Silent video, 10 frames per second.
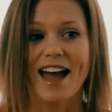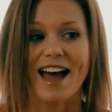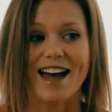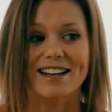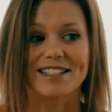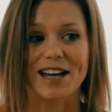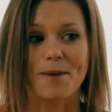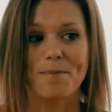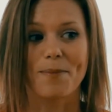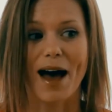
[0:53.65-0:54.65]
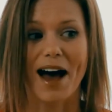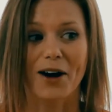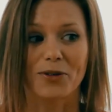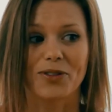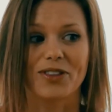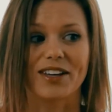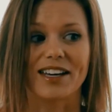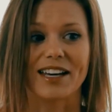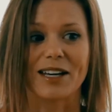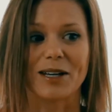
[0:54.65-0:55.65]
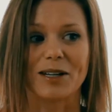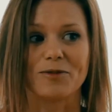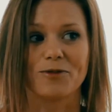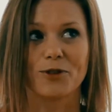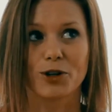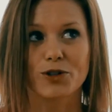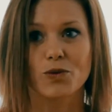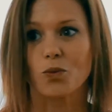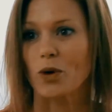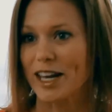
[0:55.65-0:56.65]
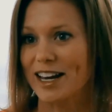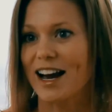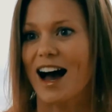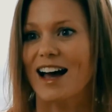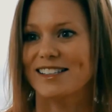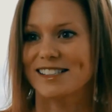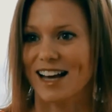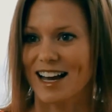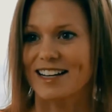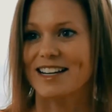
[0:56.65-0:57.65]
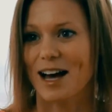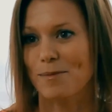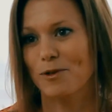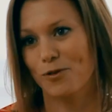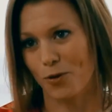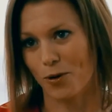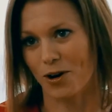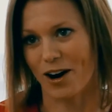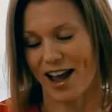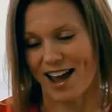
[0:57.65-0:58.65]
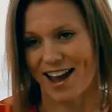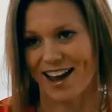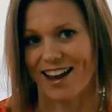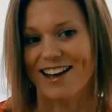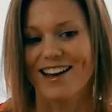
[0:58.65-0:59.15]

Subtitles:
And about the first week, I signed up for a